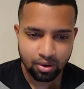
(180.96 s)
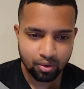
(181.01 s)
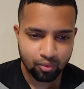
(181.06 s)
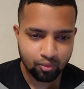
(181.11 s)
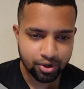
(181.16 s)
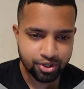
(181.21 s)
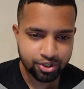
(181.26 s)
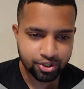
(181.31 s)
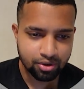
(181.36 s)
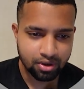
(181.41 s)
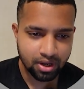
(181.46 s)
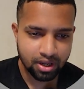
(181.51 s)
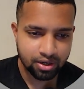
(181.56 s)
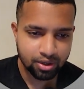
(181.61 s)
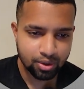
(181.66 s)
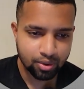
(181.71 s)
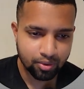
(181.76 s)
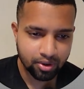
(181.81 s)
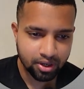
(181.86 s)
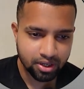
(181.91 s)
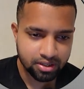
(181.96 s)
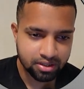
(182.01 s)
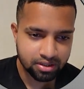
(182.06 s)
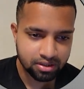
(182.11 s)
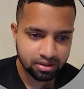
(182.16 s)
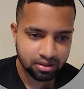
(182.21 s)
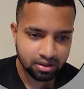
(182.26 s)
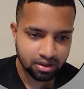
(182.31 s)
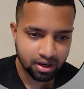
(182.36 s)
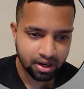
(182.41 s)
what you can do
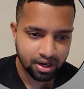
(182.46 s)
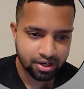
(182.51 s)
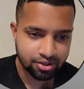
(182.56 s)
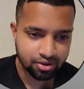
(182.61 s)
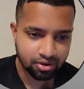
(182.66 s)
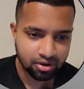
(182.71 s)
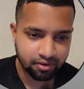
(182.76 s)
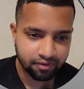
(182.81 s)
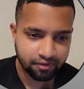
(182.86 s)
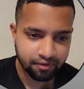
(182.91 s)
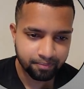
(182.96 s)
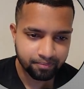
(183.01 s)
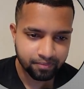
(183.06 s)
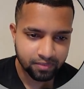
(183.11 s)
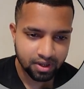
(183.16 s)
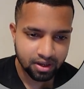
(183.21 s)
is, instead of